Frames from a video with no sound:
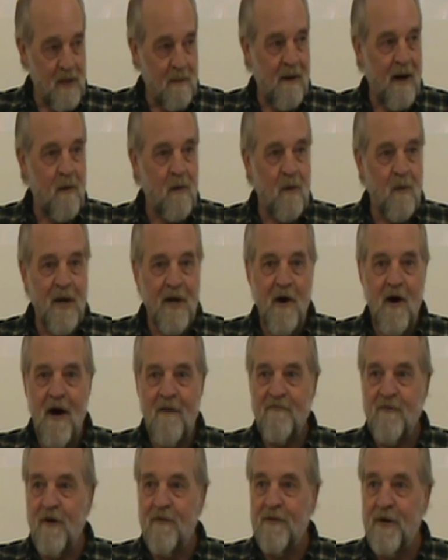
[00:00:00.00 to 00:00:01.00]
the power went off
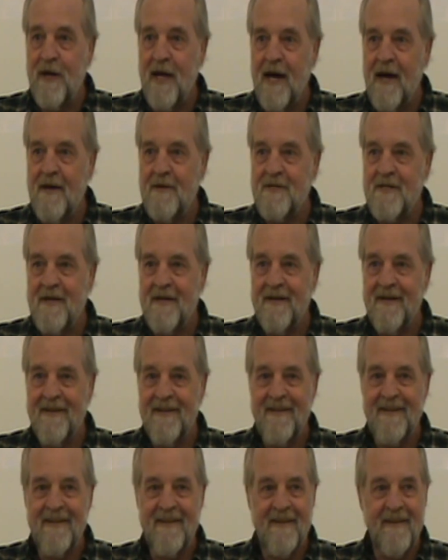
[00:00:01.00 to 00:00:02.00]
for a few days?
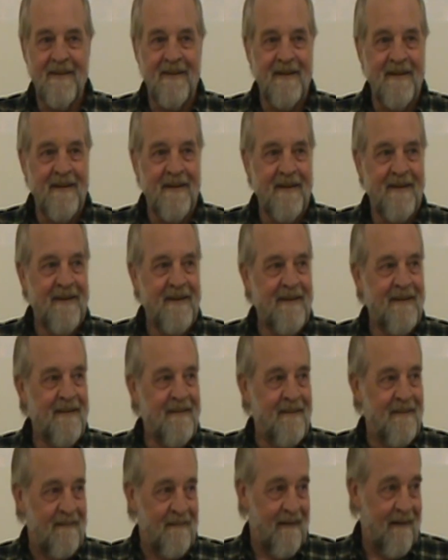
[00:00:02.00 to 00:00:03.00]

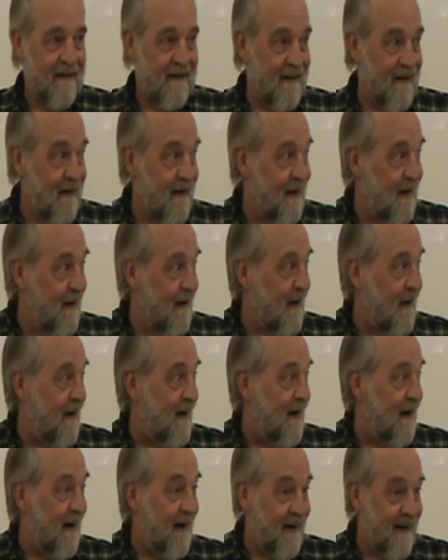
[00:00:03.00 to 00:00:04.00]

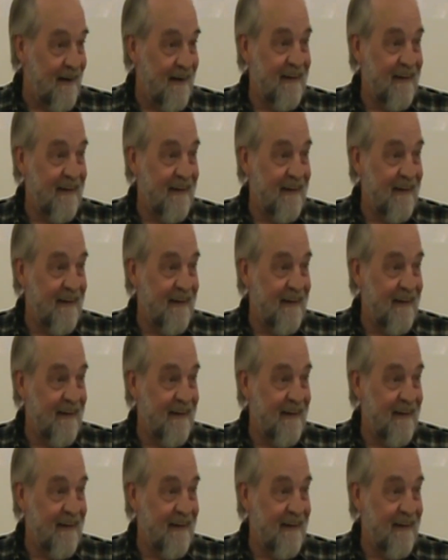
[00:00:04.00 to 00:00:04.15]
Yeah!